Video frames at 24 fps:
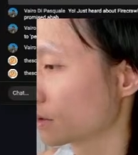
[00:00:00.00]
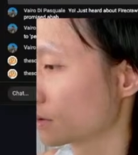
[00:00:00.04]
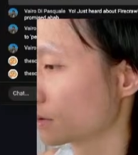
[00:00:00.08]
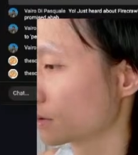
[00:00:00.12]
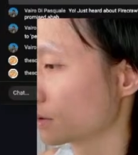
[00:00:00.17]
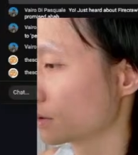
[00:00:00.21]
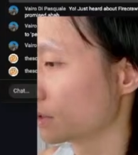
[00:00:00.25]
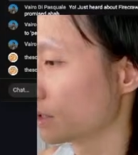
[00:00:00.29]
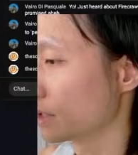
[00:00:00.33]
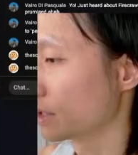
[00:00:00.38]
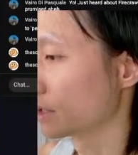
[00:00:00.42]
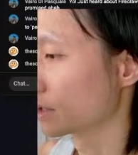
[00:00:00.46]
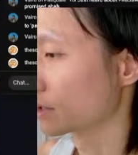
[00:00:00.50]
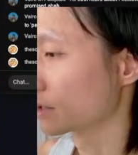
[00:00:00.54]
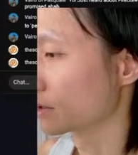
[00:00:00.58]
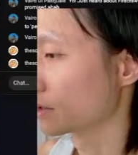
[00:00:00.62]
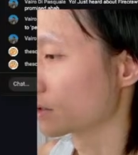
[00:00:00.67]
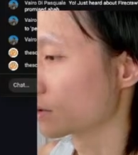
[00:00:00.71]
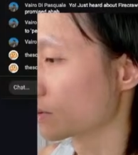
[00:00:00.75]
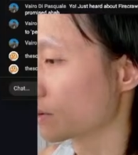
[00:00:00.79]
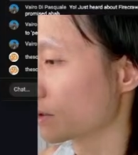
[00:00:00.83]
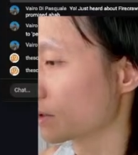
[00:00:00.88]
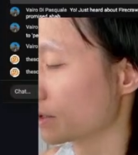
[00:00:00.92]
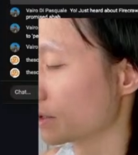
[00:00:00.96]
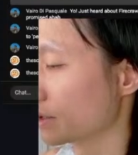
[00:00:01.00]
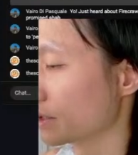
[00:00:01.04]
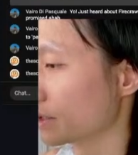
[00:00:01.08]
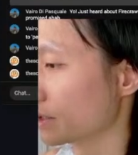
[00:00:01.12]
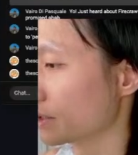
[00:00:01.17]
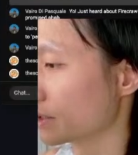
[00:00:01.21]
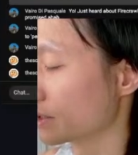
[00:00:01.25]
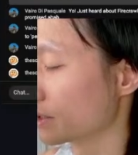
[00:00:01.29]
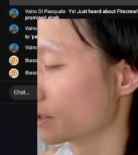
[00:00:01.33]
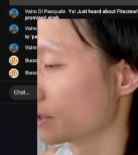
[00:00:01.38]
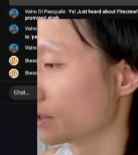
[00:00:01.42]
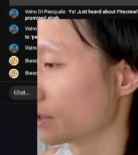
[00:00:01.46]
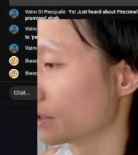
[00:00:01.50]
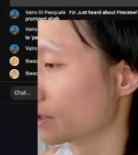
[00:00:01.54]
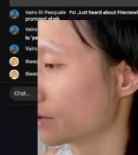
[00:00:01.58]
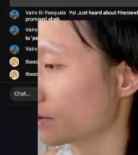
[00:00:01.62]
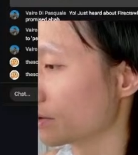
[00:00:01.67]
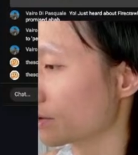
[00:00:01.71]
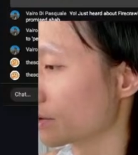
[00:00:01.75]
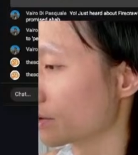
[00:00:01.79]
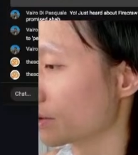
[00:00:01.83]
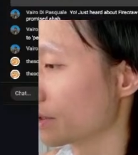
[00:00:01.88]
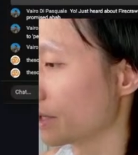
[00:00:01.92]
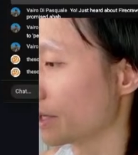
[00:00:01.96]
Yeah, so this one is,
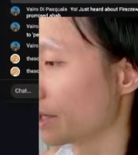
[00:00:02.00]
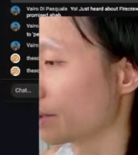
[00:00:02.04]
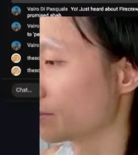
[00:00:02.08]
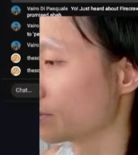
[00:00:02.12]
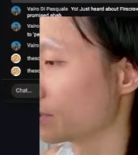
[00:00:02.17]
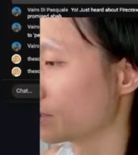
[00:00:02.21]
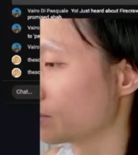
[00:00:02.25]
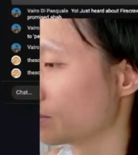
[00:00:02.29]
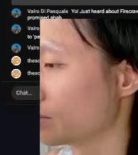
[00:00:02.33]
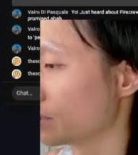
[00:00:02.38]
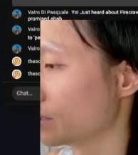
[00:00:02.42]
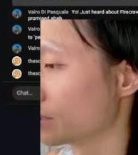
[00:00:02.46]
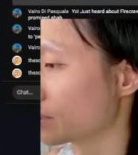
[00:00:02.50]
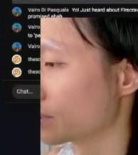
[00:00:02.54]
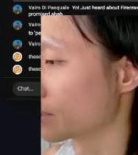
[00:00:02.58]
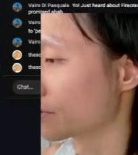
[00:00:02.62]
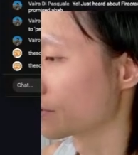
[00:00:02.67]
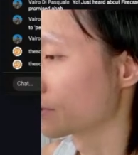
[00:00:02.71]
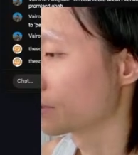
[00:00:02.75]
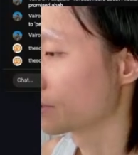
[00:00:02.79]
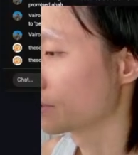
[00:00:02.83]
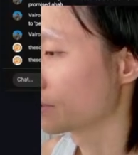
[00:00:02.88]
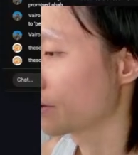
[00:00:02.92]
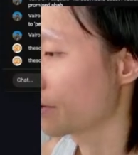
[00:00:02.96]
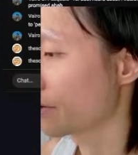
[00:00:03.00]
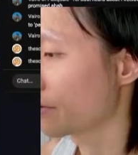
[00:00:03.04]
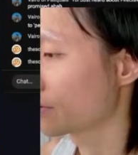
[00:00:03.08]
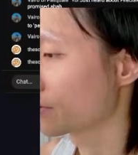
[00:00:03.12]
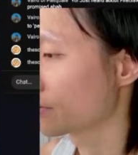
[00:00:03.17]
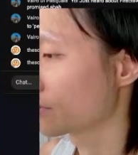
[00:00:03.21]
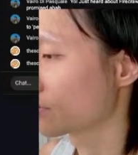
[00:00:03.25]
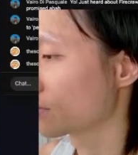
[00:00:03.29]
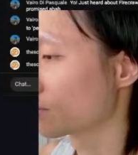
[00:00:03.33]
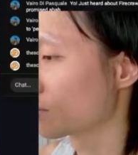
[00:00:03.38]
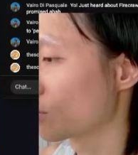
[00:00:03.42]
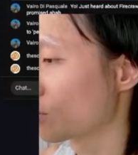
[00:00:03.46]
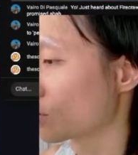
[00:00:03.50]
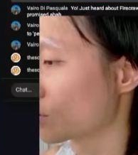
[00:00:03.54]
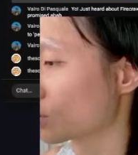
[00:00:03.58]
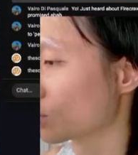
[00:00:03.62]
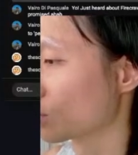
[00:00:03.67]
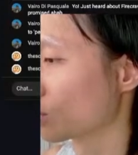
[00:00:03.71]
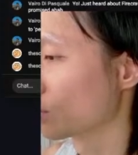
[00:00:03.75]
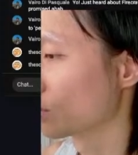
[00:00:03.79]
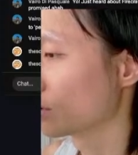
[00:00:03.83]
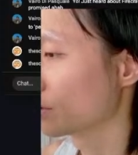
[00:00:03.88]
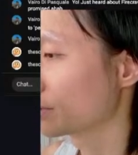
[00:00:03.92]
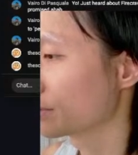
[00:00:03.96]
MCP server for more
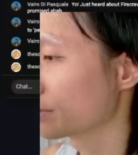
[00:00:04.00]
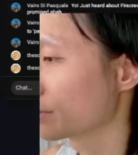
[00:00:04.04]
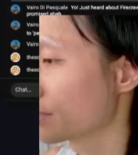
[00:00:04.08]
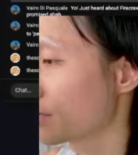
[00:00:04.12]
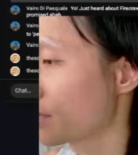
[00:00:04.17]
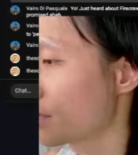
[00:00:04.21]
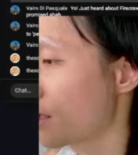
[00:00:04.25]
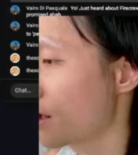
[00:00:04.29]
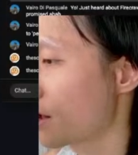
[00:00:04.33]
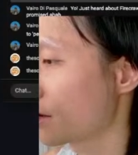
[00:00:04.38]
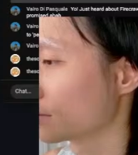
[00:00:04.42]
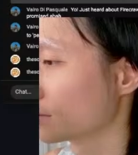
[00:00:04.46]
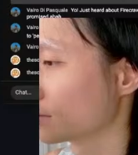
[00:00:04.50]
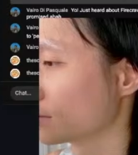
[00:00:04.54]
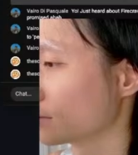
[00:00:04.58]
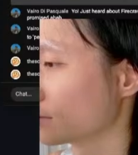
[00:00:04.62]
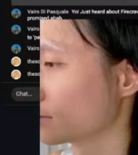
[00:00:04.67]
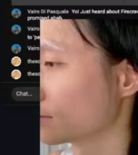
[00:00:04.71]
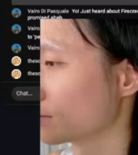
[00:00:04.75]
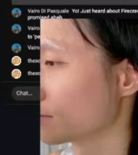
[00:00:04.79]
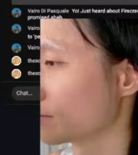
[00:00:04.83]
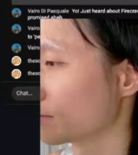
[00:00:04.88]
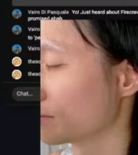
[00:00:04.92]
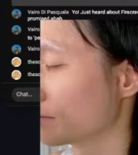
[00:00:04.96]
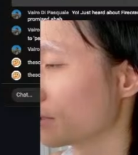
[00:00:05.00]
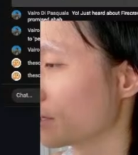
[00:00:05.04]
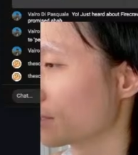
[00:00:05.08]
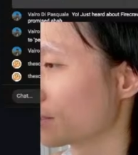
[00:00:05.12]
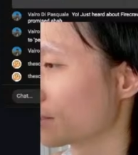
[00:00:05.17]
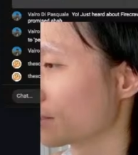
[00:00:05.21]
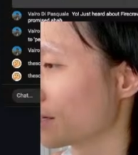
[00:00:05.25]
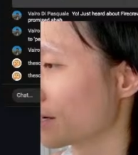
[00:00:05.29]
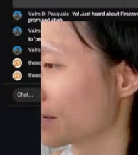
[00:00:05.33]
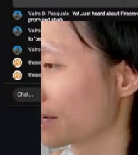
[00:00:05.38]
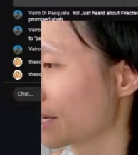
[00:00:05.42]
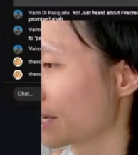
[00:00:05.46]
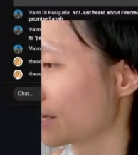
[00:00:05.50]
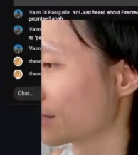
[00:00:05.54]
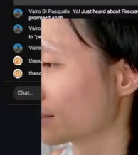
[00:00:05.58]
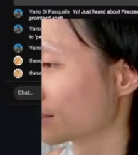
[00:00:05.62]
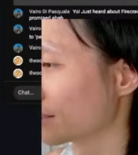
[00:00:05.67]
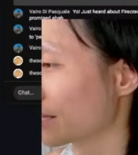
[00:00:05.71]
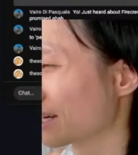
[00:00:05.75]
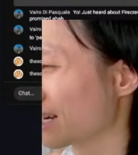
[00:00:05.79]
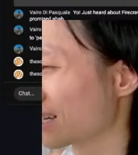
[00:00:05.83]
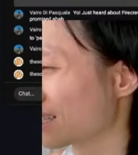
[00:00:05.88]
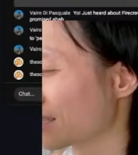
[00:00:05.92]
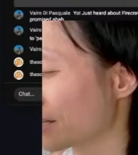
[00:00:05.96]
tools. But again,
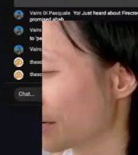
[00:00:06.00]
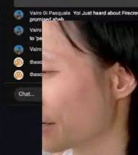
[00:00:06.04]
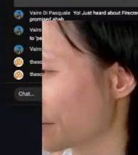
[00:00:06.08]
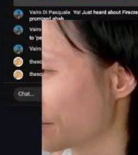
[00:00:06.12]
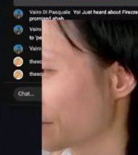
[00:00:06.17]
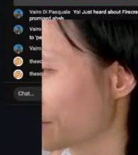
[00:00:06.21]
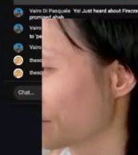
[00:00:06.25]
like I said,